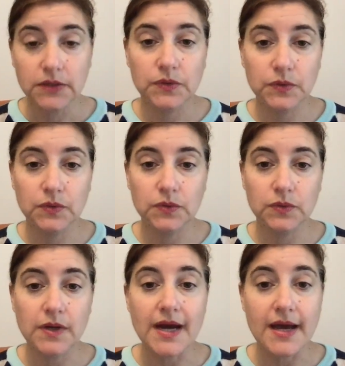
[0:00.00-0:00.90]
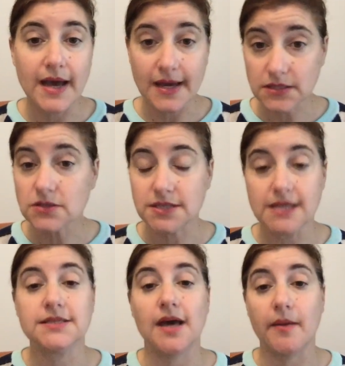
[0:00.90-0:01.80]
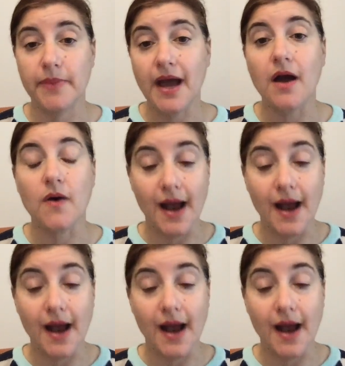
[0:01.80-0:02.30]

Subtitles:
who exercise that power